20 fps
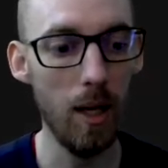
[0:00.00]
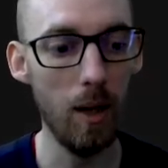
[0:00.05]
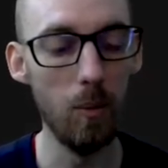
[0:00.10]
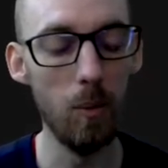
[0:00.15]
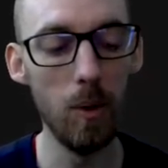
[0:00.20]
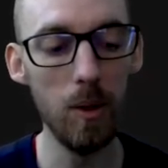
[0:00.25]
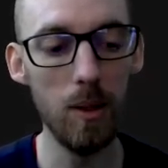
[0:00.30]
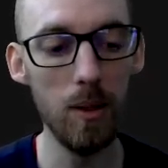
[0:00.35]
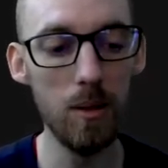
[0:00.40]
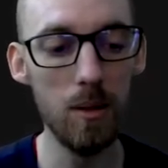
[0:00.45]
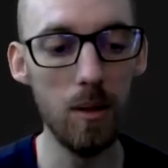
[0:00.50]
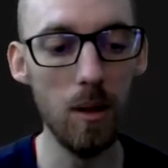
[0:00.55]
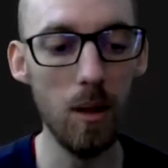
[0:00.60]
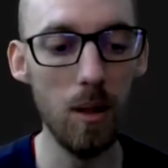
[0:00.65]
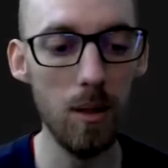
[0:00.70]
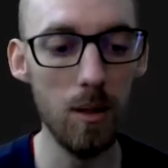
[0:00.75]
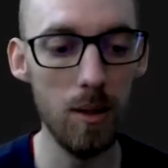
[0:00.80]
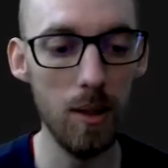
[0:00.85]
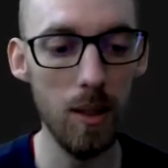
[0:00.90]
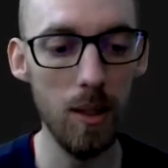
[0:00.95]
And what this
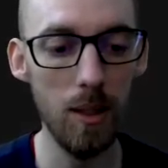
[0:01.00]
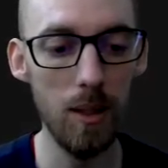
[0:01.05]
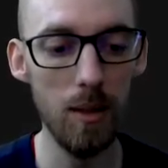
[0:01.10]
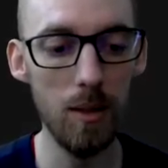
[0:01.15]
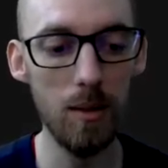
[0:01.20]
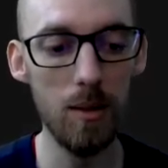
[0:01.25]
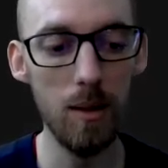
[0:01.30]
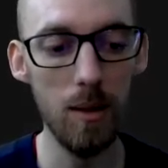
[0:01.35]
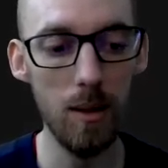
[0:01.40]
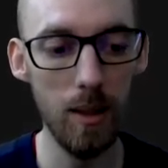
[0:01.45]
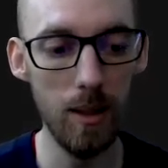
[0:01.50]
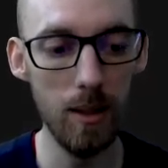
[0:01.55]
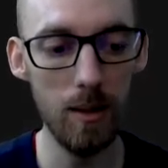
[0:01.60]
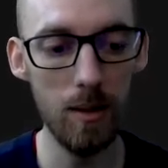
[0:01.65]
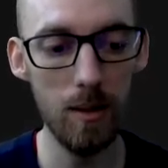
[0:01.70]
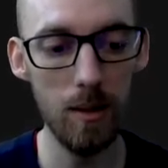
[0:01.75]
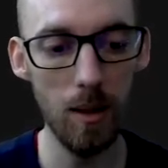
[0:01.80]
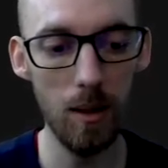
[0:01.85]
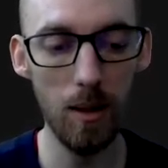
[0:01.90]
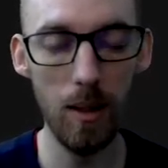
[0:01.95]
does is
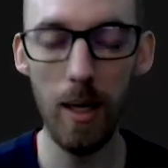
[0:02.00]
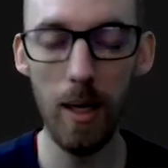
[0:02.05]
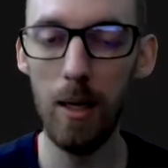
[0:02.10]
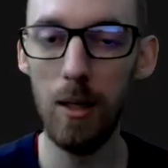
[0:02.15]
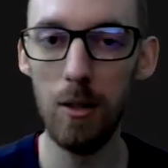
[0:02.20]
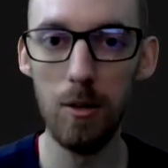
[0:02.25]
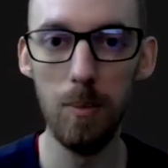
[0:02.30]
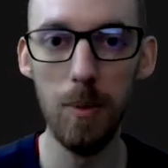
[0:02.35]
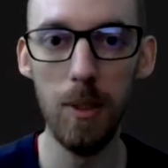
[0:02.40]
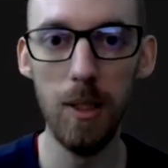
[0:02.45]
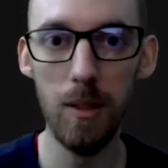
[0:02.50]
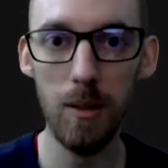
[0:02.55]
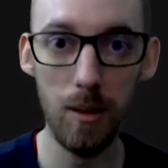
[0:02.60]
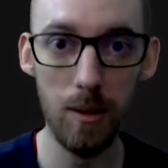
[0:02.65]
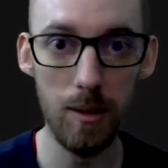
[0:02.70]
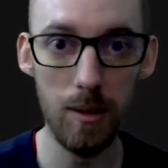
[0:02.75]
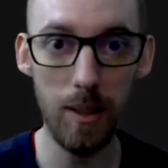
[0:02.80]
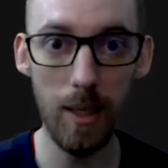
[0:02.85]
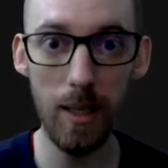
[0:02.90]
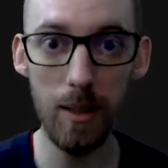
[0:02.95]
this allows me
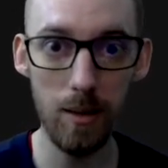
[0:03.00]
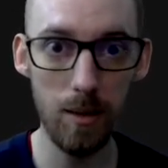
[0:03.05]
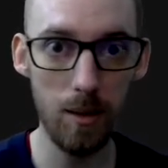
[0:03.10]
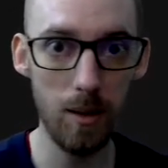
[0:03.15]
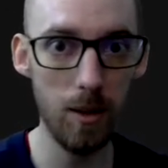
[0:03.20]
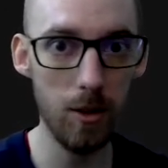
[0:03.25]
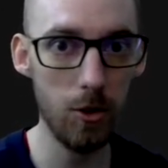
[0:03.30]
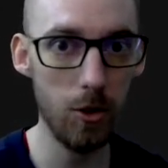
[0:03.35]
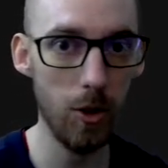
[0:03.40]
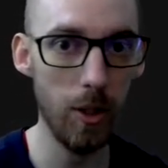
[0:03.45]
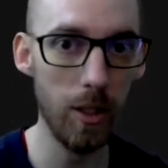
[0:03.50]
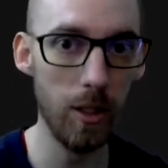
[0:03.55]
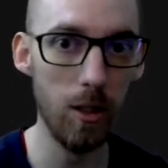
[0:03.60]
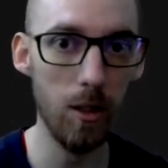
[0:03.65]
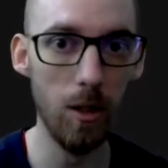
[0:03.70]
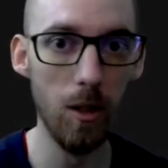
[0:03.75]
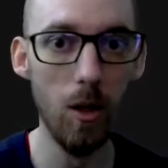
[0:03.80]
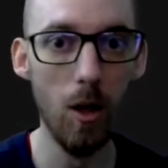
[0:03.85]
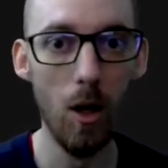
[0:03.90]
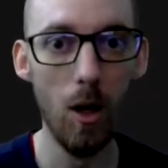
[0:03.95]
to test the
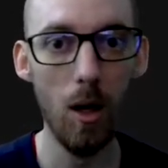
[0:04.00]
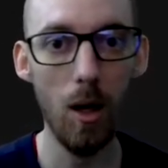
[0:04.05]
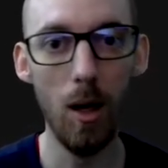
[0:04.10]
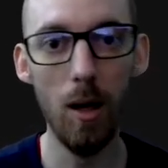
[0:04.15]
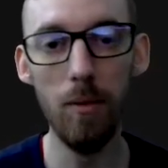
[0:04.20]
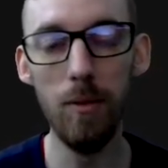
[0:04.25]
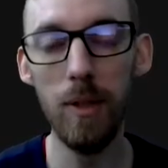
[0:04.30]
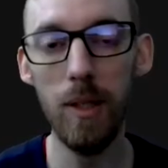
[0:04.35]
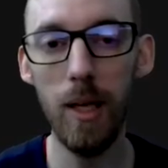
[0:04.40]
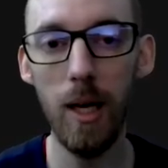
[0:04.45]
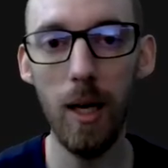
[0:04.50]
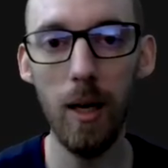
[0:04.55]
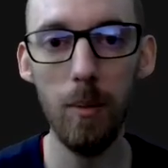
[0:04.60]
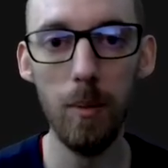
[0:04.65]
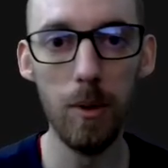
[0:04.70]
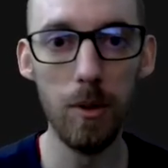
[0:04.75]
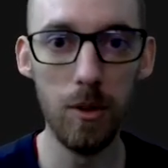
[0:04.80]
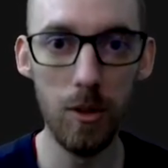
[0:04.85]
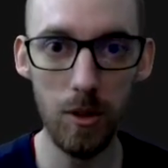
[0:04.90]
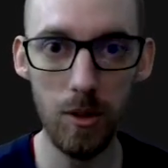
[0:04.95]
trigger of the
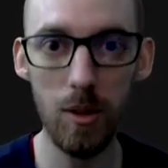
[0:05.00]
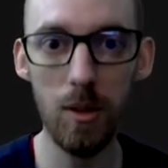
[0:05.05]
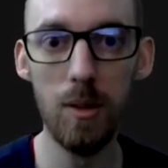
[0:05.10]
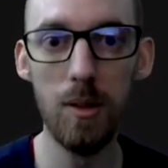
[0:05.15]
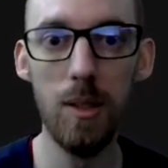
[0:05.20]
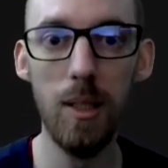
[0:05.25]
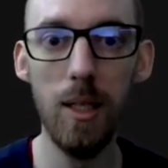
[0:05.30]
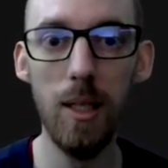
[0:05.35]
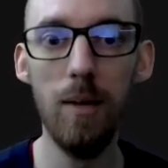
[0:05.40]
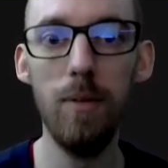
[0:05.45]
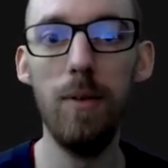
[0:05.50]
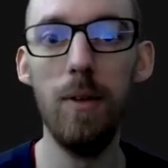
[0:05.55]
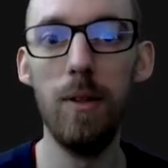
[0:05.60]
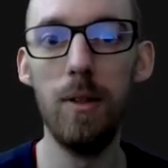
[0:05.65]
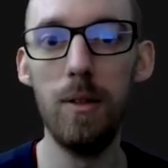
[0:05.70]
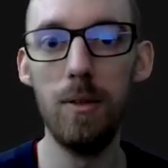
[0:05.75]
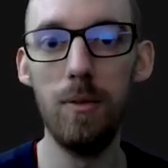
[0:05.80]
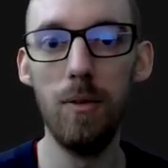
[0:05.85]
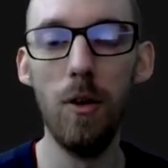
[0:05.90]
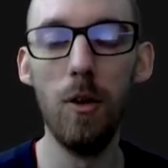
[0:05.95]
camera just to see if
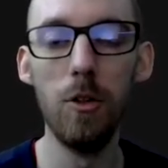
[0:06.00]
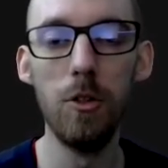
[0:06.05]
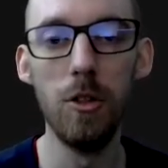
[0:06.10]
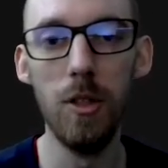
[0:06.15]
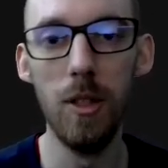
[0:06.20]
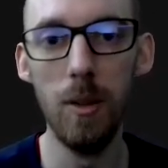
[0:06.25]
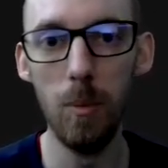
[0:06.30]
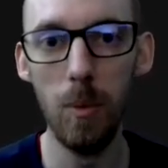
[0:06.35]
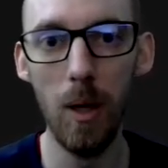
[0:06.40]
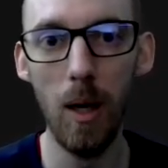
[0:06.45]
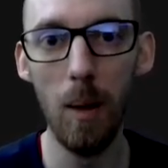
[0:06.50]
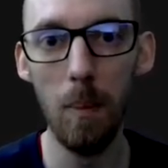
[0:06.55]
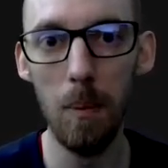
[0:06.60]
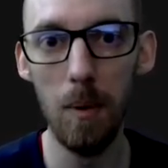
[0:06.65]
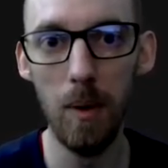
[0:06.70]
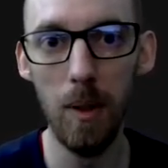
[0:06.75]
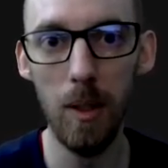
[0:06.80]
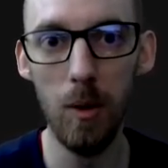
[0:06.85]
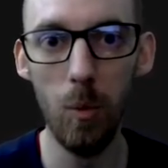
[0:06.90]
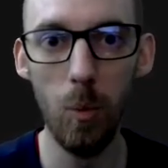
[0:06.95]
it's functioning
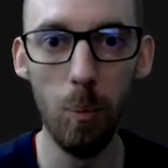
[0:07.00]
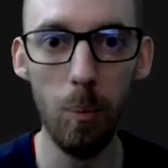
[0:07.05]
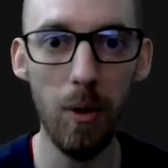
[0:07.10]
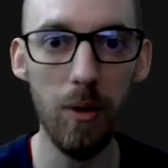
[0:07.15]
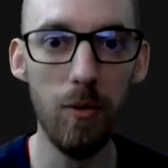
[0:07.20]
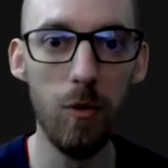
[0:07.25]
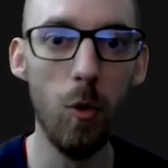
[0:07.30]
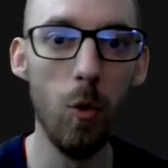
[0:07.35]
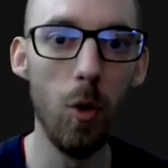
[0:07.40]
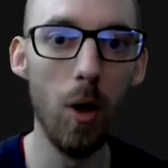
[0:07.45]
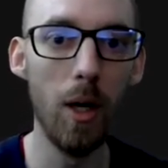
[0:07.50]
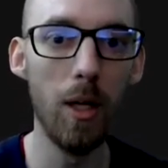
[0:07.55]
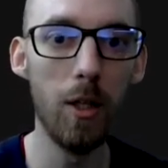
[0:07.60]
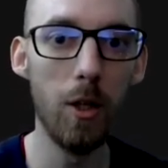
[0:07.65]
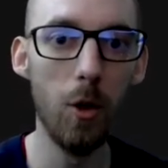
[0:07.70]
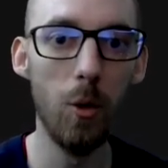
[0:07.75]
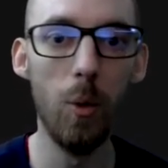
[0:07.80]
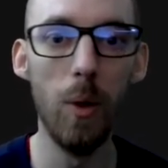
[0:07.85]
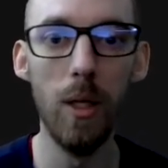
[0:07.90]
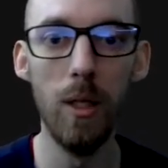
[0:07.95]
properly before I
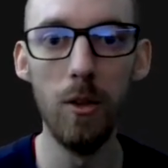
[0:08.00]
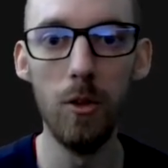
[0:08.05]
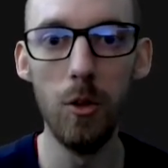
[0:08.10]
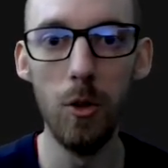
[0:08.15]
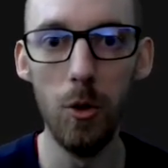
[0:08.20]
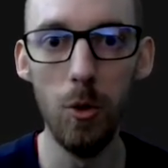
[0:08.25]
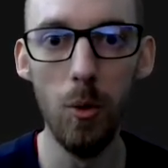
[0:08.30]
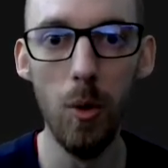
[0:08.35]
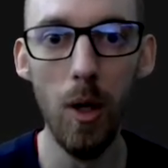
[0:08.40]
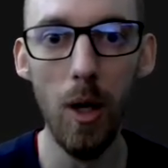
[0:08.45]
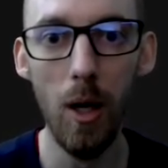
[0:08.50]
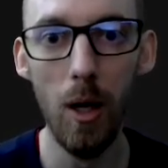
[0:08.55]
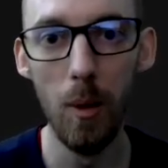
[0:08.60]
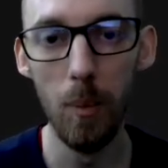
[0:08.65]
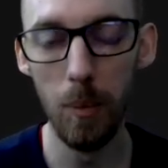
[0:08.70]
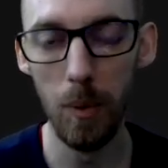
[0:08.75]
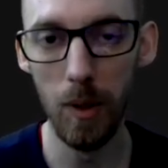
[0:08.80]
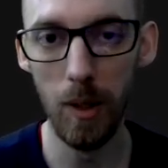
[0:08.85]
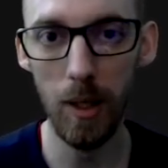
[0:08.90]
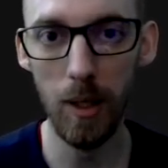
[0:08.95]
go into
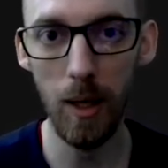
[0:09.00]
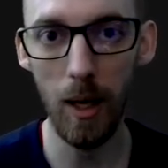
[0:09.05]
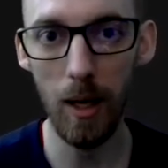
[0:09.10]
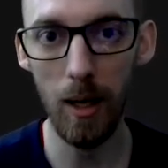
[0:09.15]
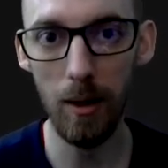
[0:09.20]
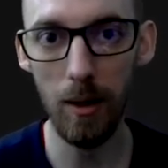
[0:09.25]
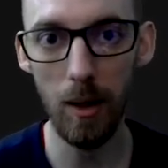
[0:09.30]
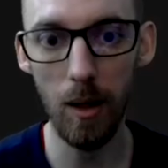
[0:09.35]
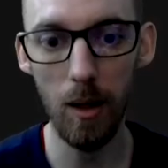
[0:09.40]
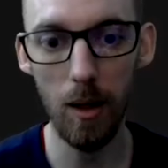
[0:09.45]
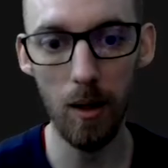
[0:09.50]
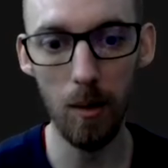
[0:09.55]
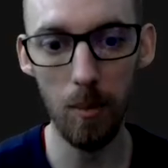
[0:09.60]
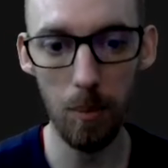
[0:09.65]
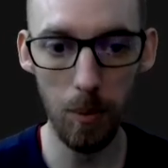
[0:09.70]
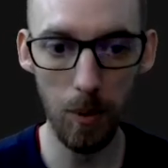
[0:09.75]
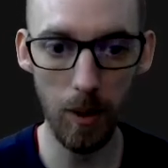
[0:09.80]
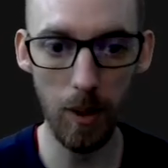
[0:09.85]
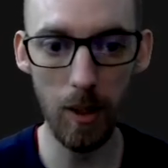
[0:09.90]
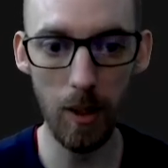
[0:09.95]
printing a
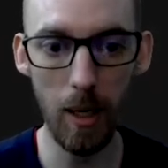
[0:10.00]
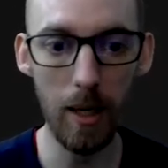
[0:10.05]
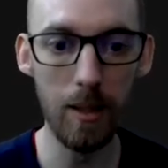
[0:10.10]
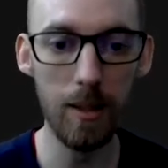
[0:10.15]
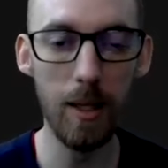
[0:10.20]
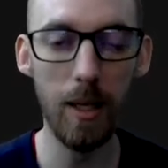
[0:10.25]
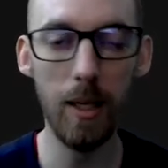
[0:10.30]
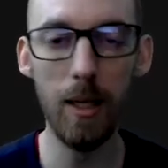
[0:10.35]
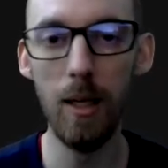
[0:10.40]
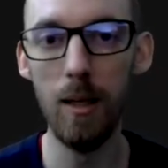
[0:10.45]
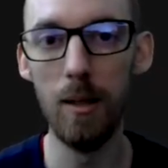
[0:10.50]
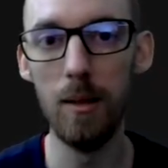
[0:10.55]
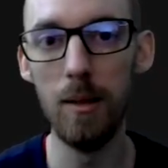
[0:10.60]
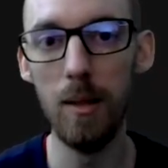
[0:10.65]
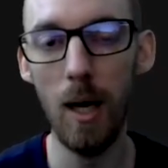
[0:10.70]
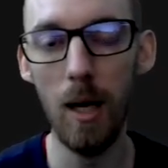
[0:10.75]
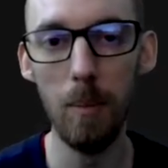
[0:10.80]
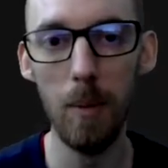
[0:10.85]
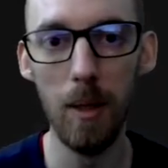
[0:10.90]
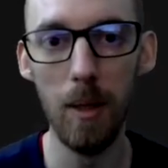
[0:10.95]
print and taking a
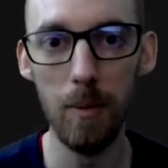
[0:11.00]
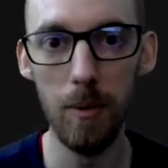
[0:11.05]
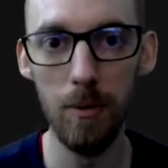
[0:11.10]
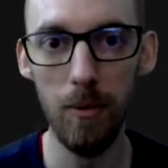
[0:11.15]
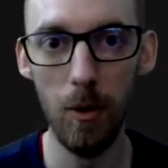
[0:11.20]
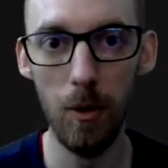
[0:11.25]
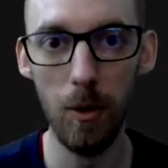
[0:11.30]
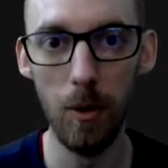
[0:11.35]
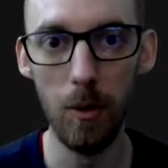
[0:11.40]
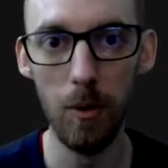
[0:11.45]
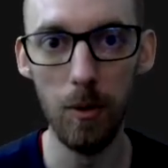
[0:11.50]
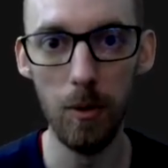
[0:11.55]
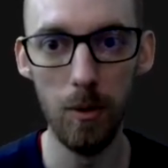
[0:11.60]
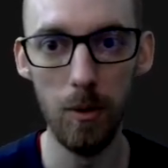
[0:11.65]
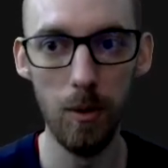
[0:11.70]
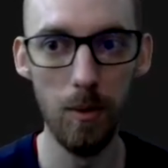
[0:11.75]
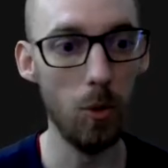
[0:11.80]
time-lapse photos.